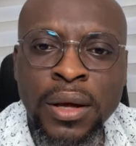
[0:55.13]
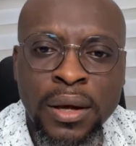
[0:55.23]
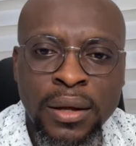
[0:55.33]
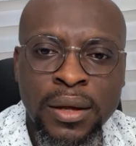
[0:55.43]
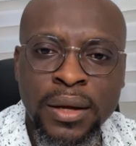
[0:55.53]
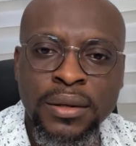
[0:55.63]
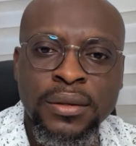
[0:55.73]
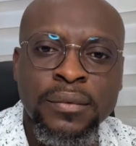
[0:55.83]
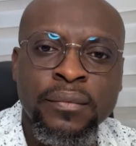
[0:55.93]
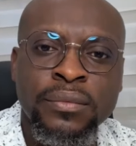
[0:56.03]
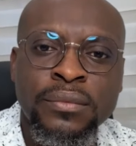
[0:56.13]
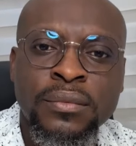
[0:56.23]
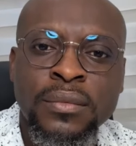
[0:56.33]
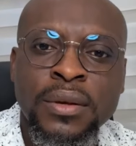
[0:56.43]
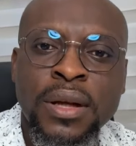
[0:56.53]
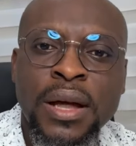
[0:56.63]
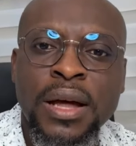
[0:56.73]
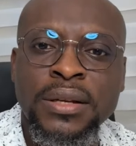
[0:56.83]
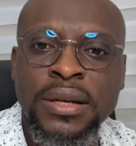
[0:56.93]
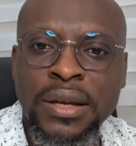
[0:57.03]
Yeah, got it.
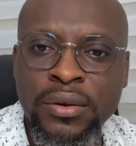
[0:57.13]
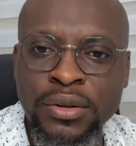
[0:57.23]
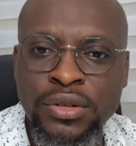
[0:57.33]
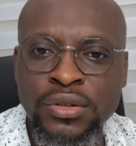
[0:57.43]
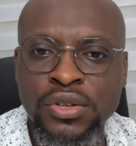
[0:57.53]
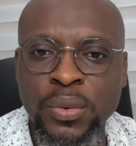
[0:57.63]
Our declarations